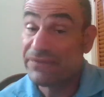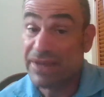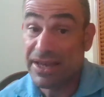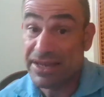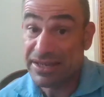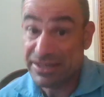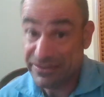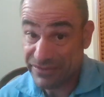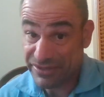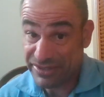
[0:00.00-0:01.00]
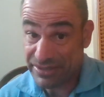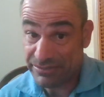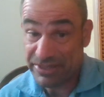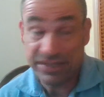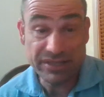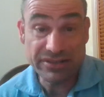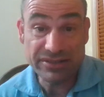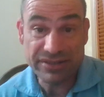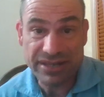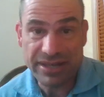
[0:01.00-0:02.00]
if there's something
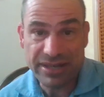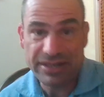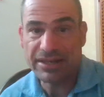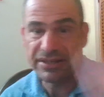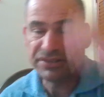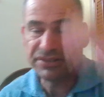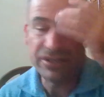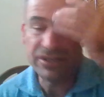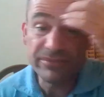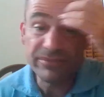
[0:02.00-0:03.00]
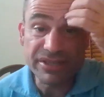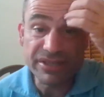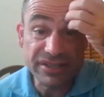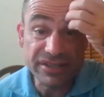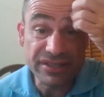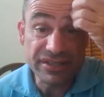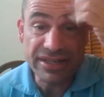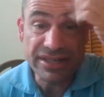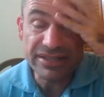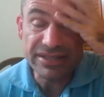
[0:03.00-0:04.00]
here that I should have mentioned
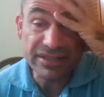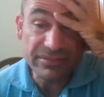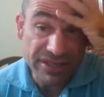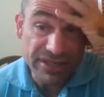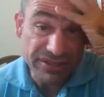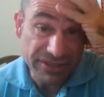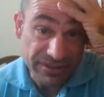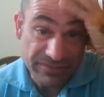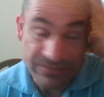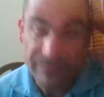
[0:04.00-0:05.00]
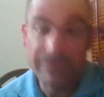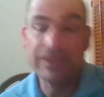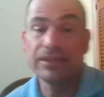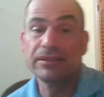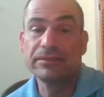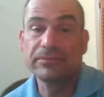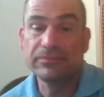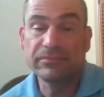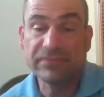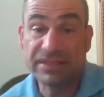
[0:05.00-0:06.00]
that I didn't mention,
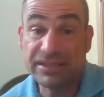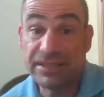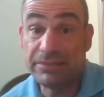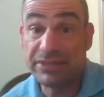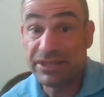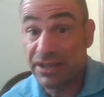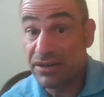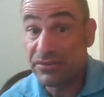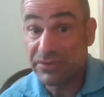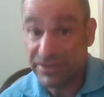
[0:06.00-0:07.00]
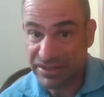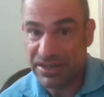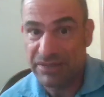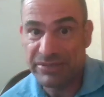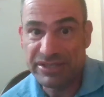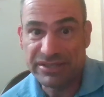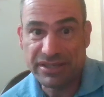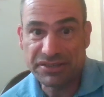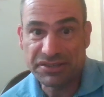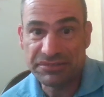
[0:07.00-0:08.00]
please let me know in the comment
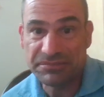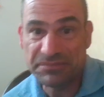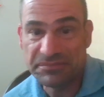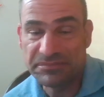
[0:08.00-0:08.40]
section.